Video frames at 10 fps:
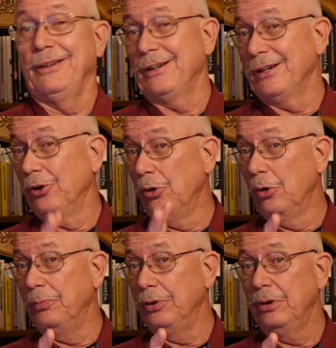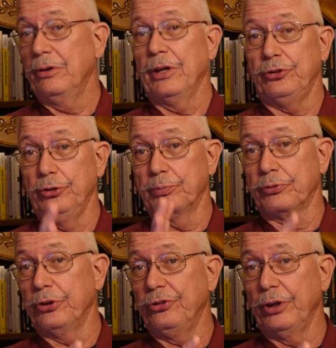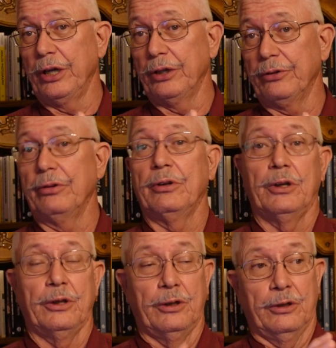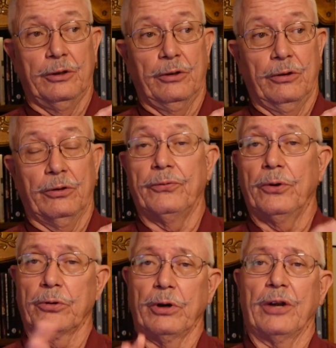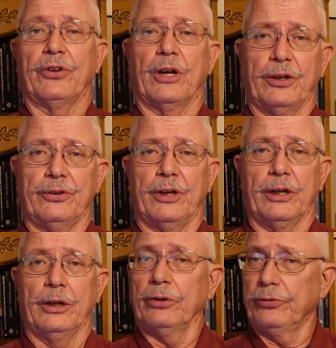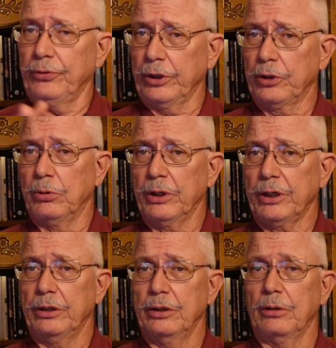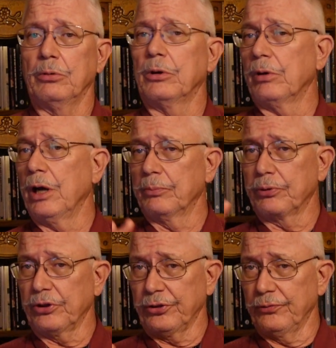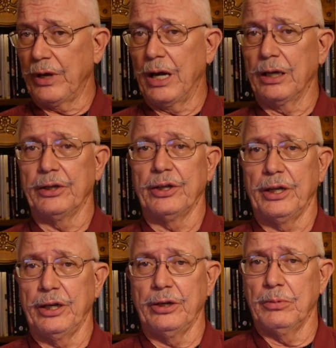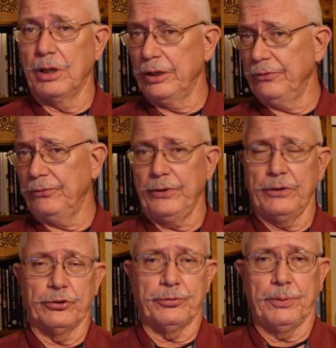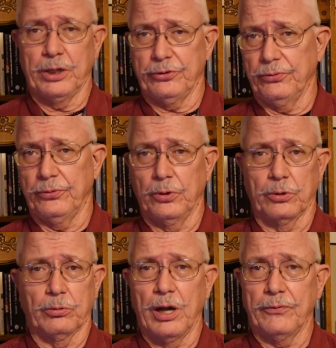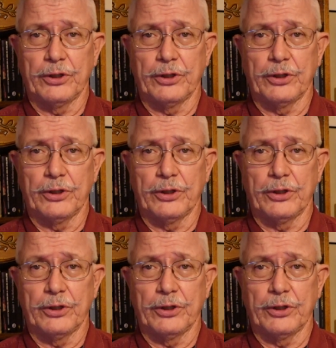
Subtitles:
And I hope that you appreciated the photographs that I had taken. It was very quick. I went around Prescott Valley today to my favorite spots to photograph.